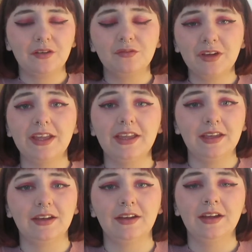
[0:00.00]
Ray
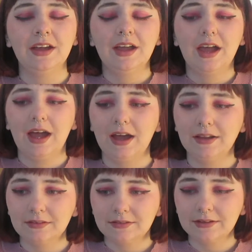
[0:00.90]
here,
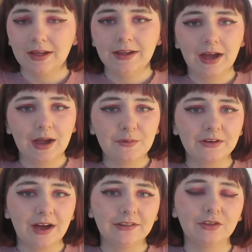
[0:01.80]
and today I would
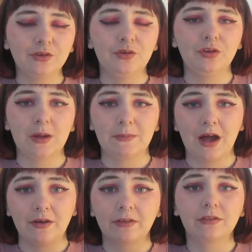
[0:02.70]
like to talk
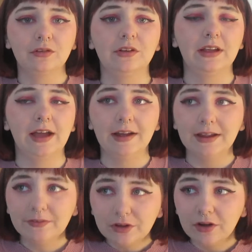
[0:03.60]
about a study, and I
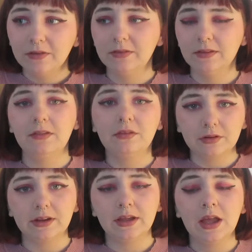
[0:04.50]
have chosen this
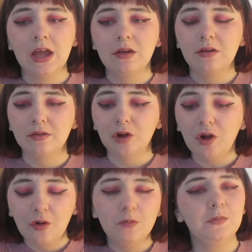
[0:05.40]
study because
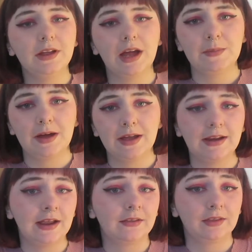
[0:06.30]
not only am I an
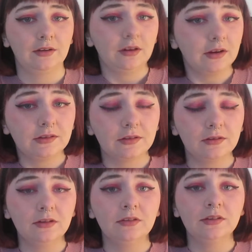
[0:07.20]
ex-psychology
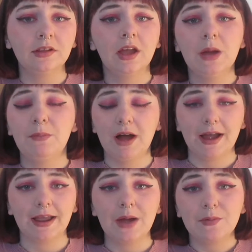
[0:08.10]
student, but I
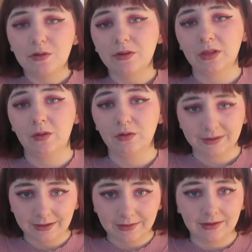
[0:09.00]
am also
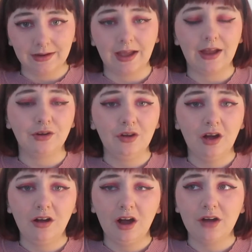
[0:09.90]
autistic and know
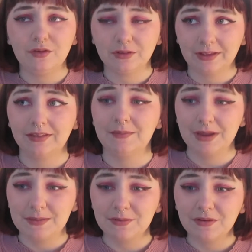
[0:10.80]
a lot of autistic
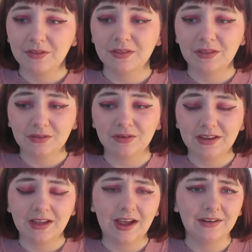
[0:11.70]
people, so this
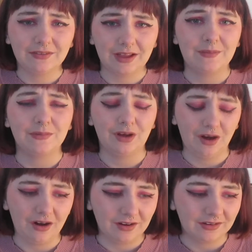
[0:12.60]
study kind of came to
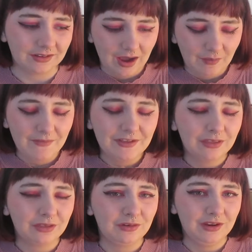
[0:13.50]
heart. However,
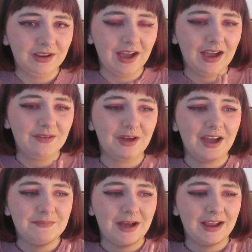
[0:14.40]
the study I
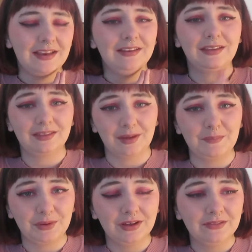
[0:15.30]
read back in
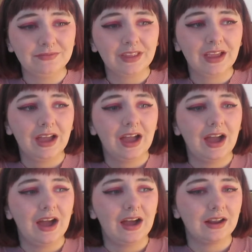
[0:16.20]
December,
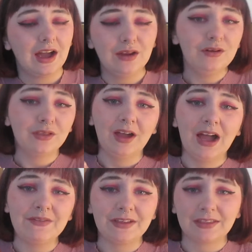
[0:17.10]
and I also
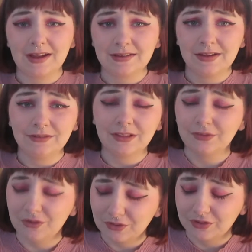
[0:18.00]
have executive
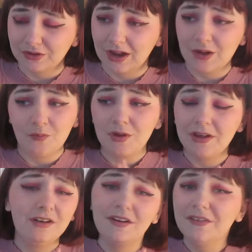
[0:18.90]
dysfunction, and we
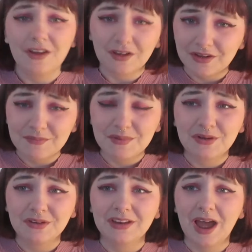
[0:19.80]
love her
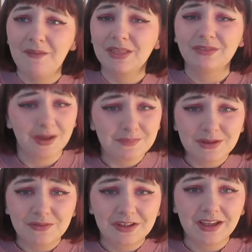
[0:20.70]
because now it's
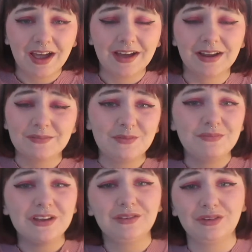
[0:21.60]
February and I'm
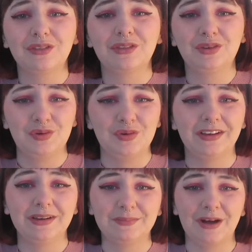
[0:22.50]
only just
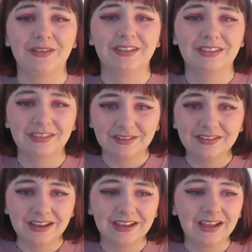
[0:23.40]
talking about this
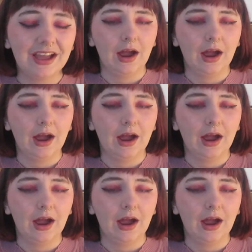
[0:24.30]
study.